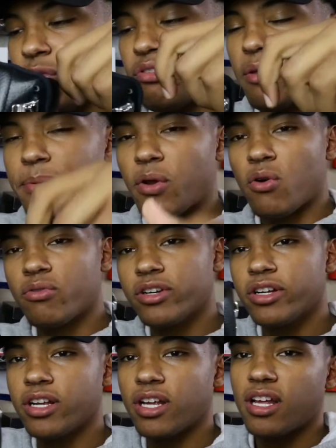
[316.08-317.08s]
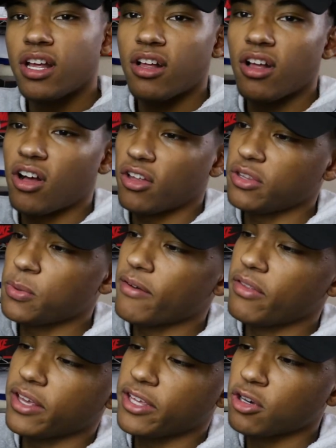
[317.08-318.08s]
you flip it over on um, you
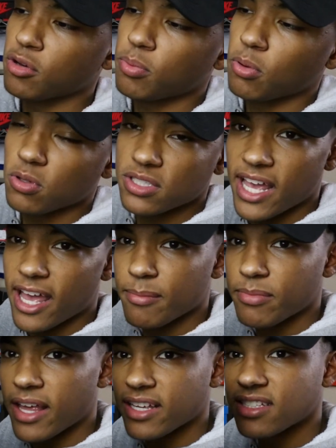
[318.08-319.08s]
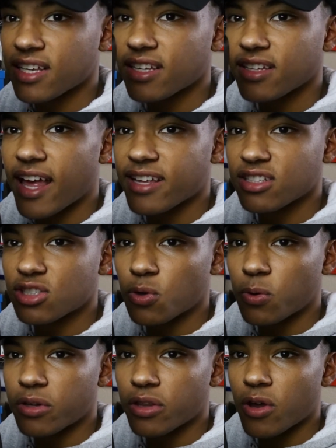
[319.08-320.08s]
have the heel pull tab that's a, that's the
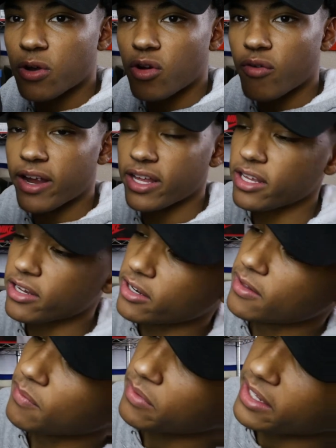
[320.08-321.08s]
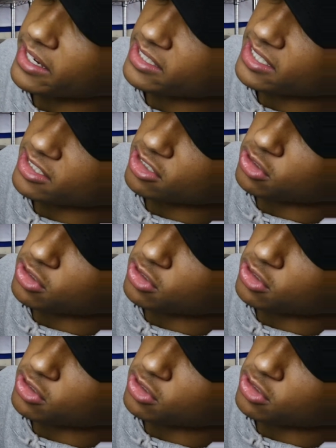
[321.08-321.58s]
jordan logo right here and it says